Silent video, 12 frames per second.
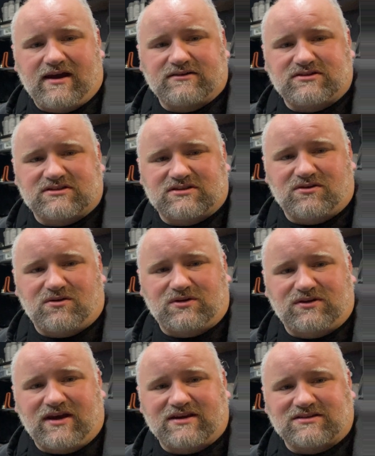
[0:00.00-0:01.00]
just so
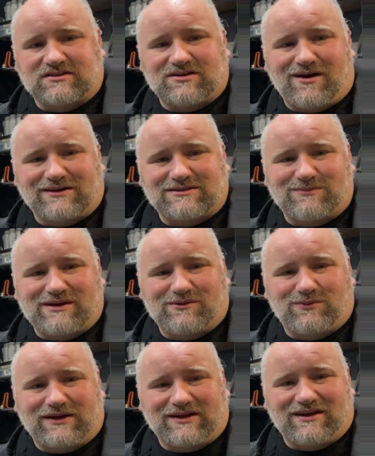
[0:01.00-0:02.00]
you guys can talk to me
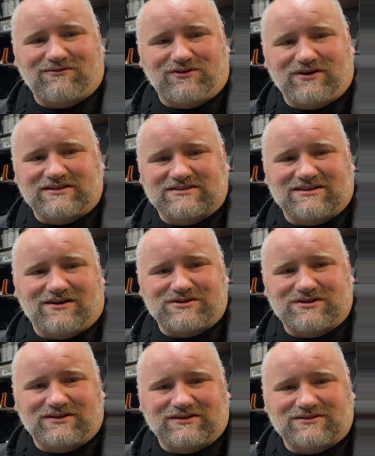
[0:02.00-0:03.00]
and we can have a great
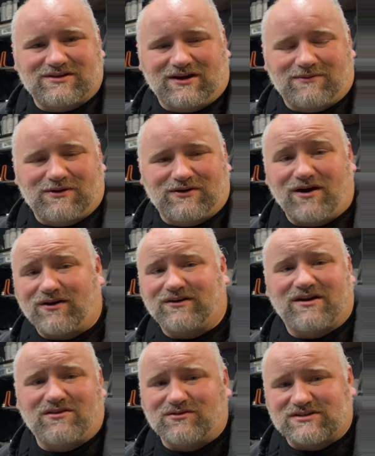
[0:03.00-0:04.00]
discussion and talk about art
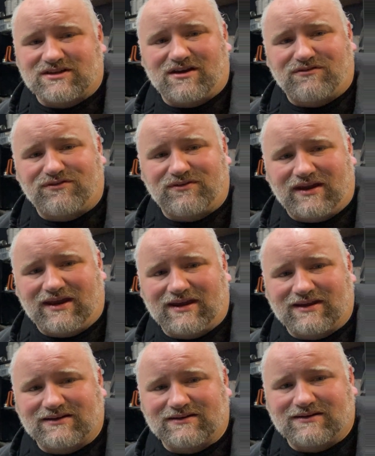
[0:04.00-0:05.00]
and other stuff.
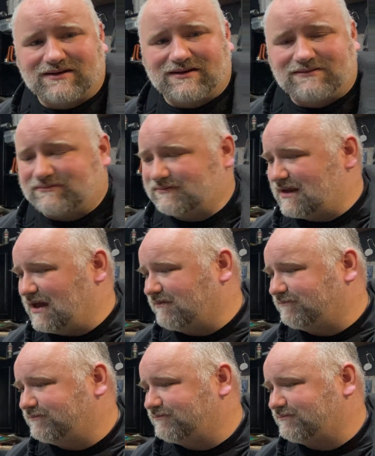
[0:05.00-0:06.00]
And yeah,
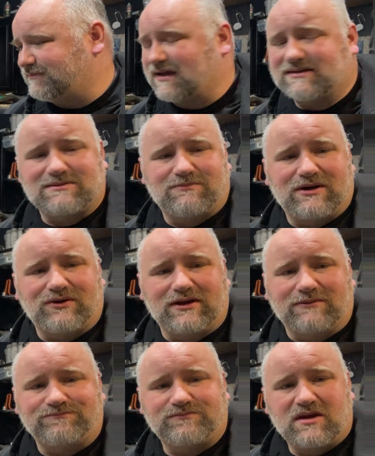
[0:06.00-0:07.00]
that's about
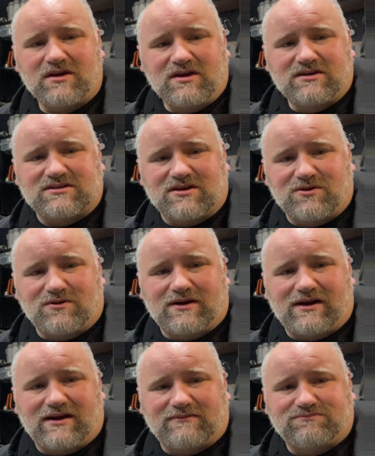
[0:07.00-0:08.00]
it.
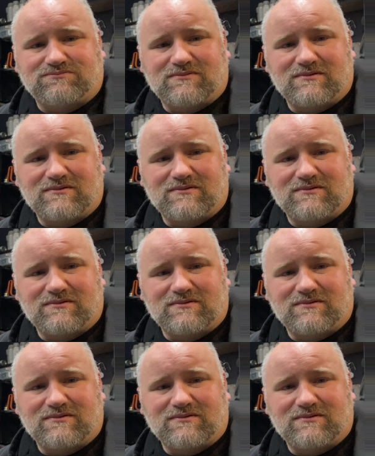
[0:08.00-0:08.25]
So